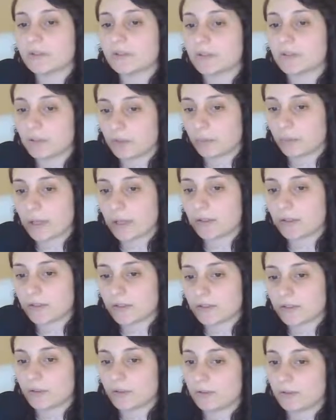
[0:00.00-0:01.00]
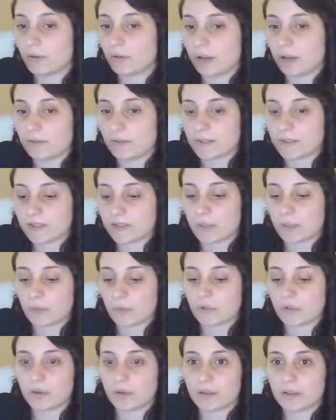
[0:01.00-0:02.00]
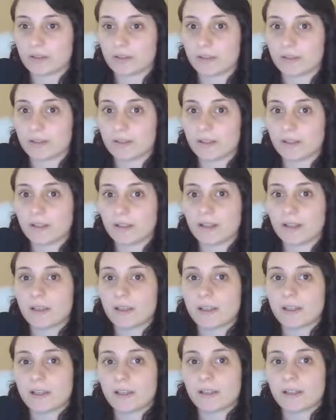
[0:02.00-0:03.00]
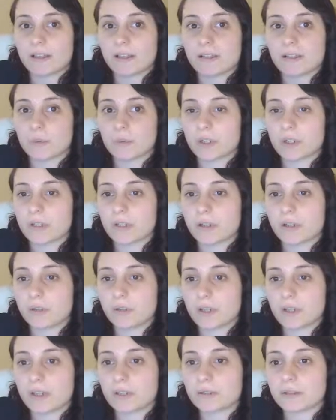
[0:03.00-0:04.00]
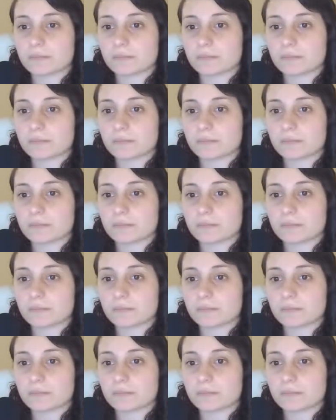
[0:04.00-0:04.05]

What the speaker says: to your parents so you don't have to type it directly. So we're going to go there.